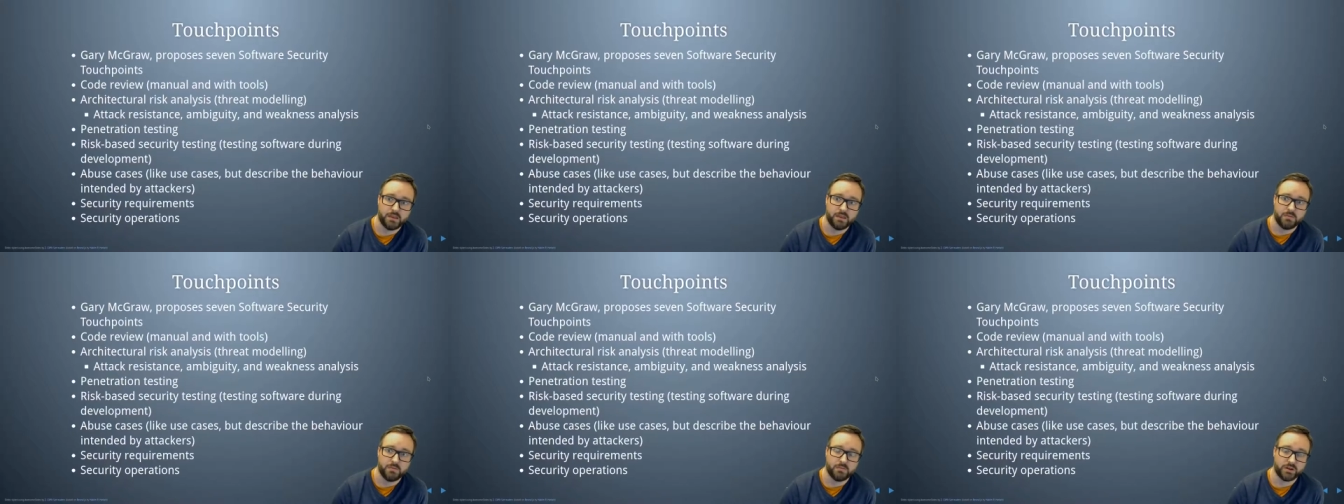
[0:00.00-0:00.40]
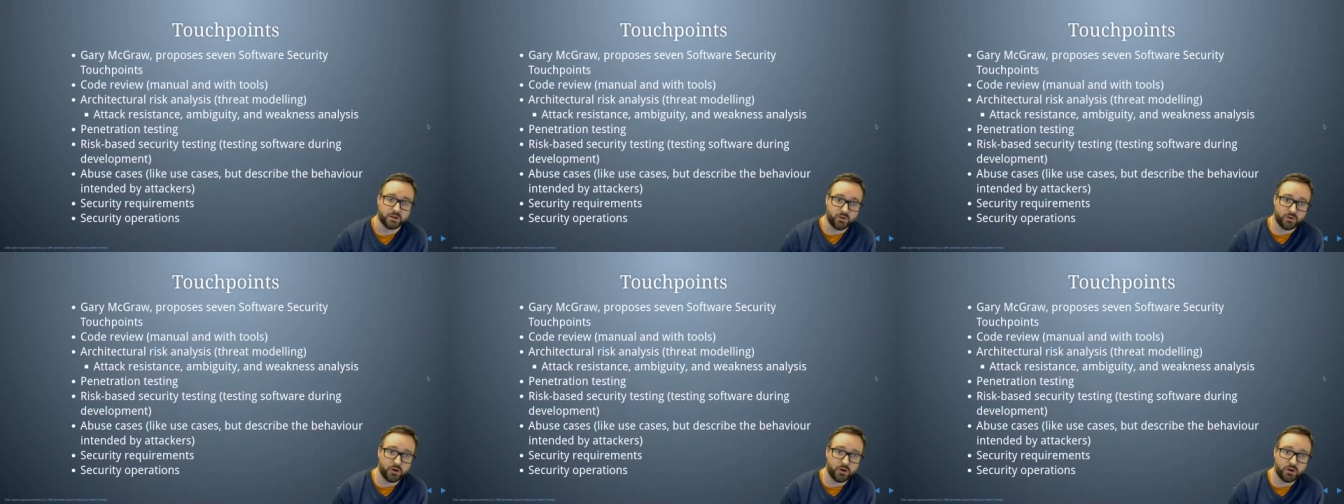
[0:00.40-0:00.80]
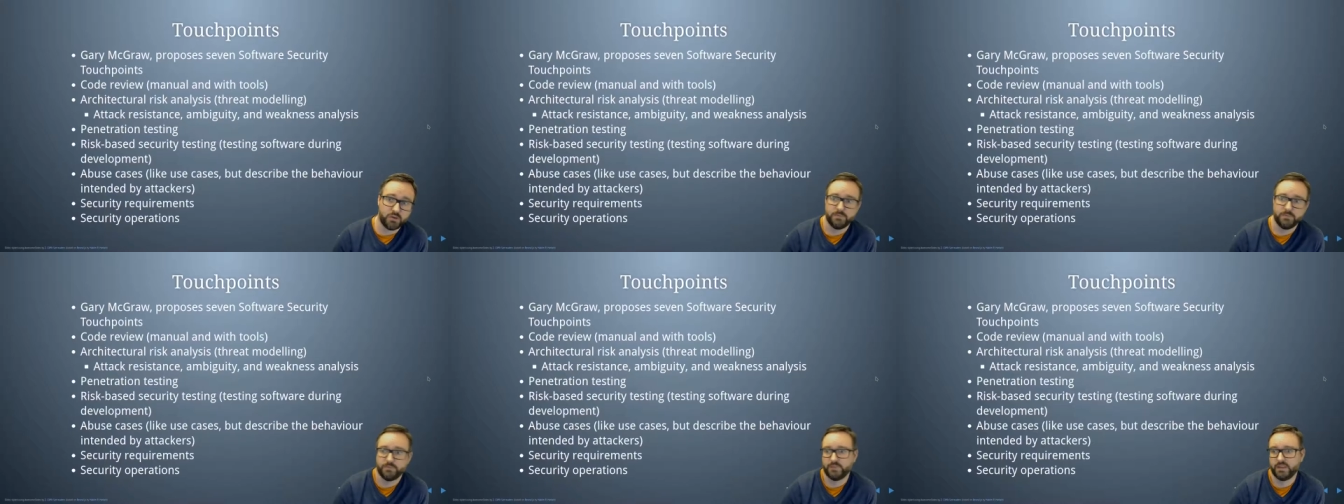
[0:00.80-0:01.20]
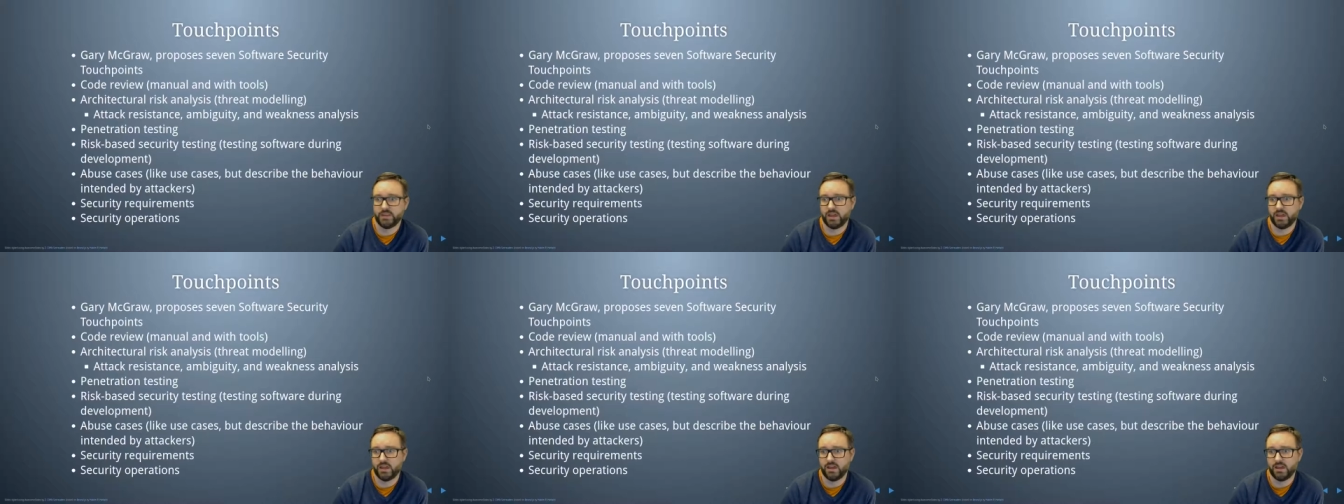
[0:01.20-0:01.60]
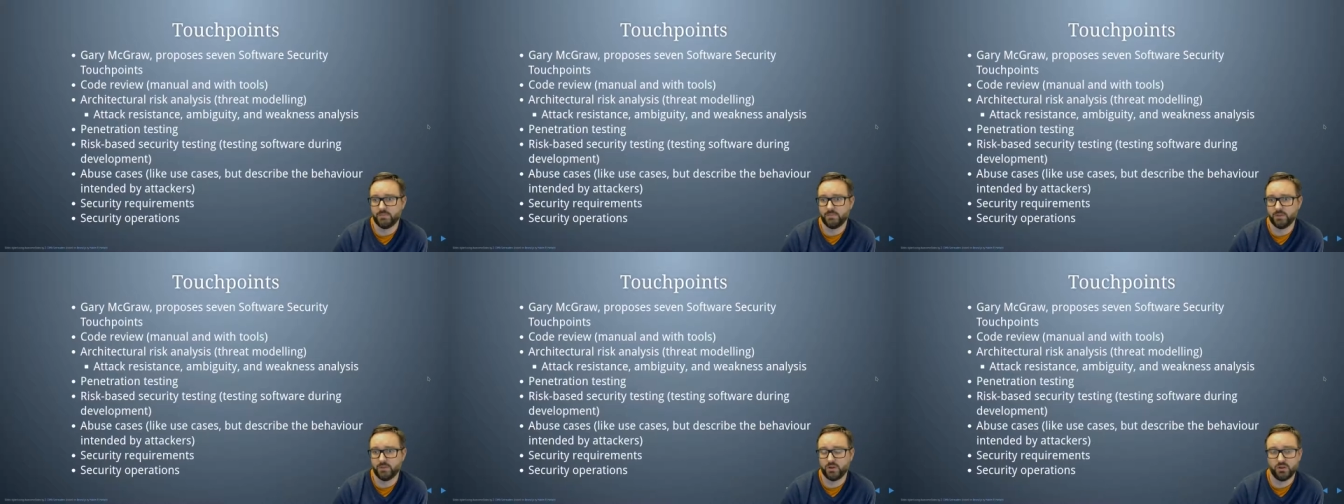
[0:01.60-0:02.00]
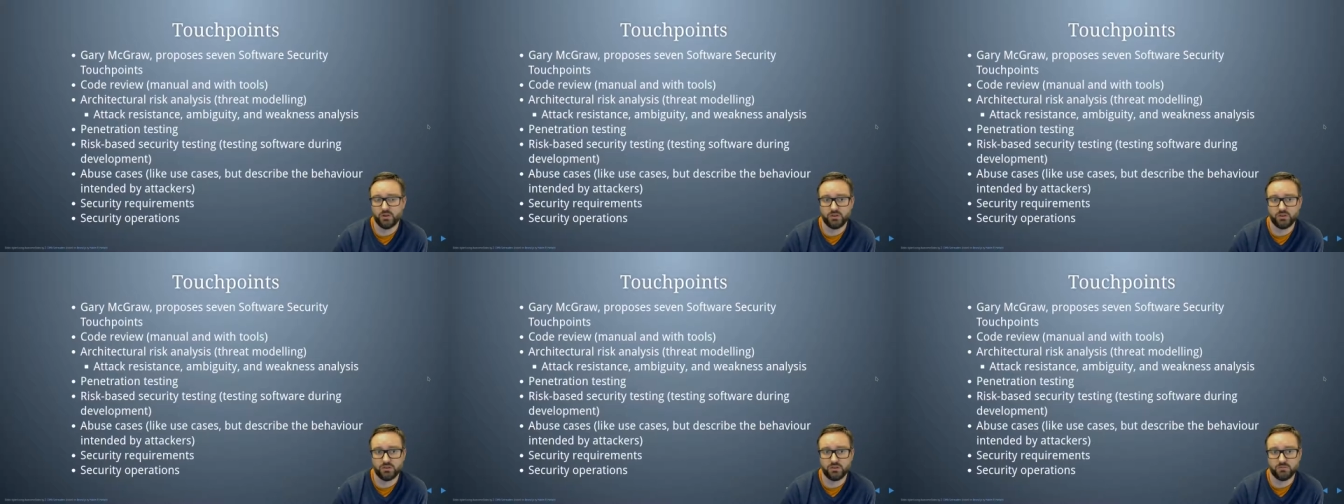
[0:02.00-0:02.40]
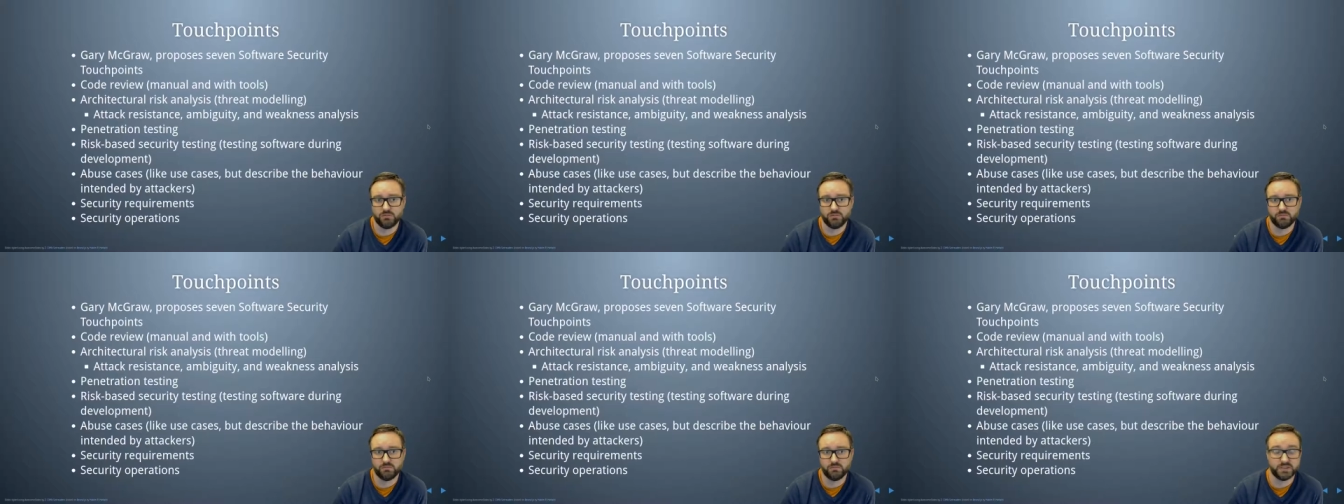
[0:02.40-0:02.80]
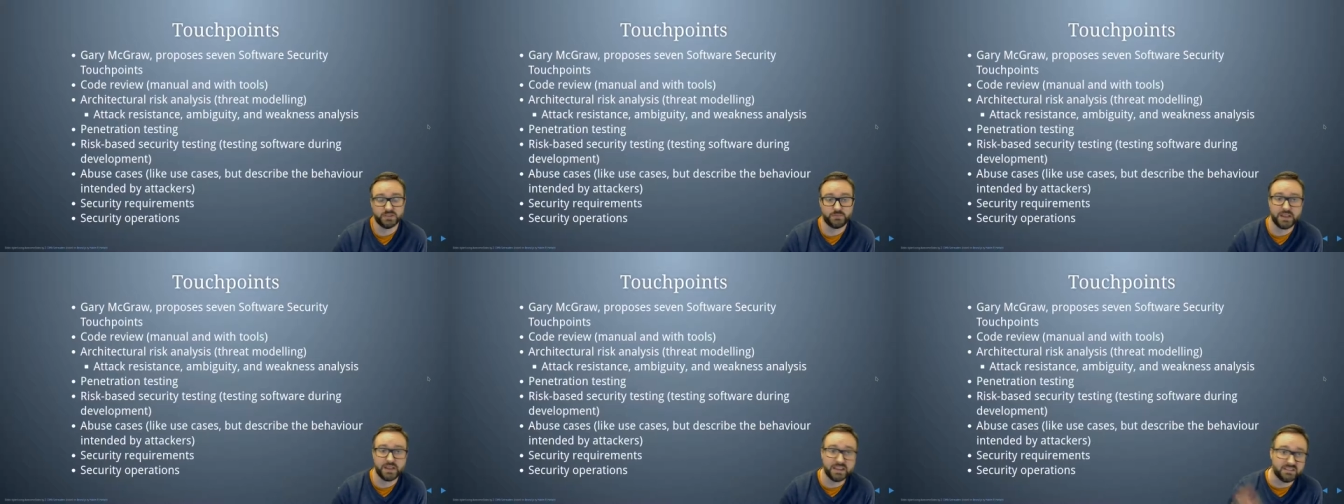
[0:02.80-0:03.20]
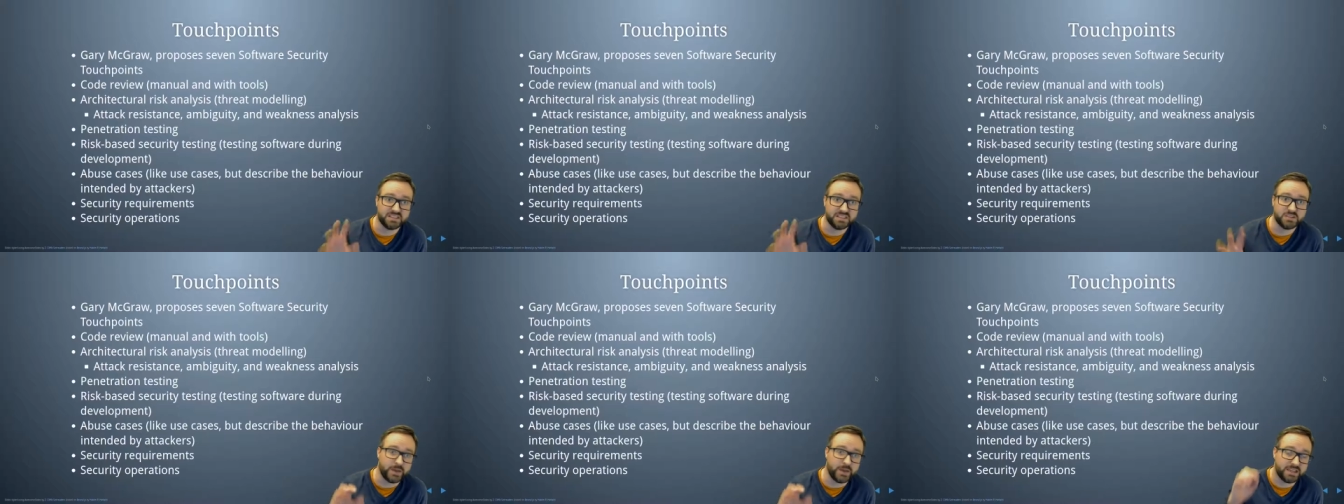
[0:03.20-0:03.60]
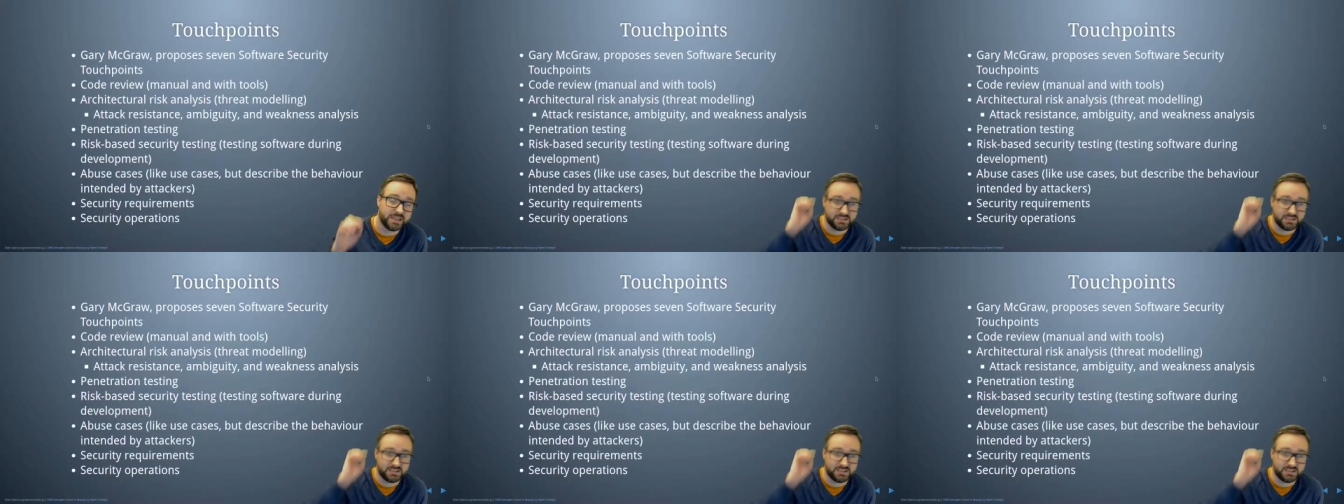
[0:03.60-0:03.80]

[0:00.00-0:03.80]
McGraw, um, who is big in this space.